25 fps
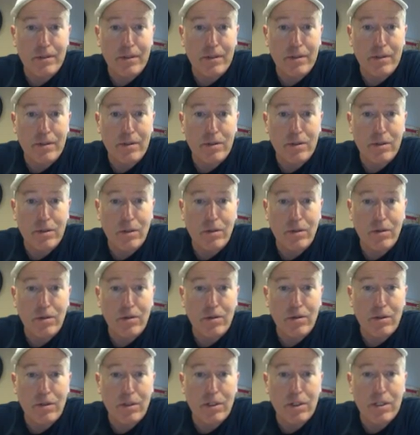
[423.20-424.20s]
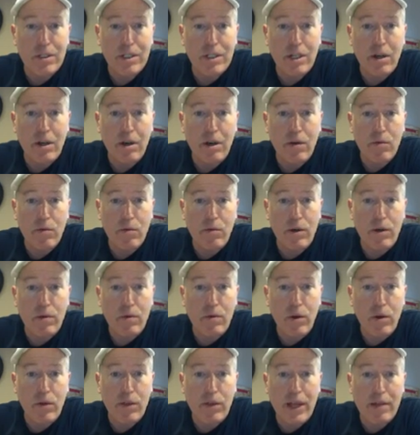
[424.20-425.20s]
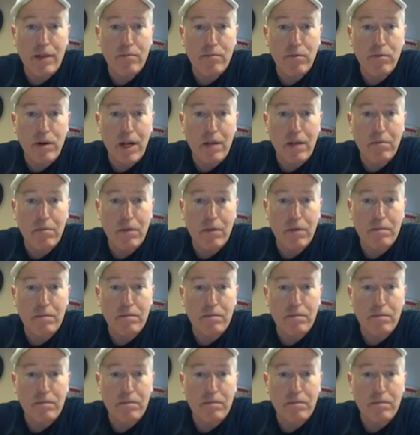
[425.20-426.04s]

So you can see how I rewrote that problem.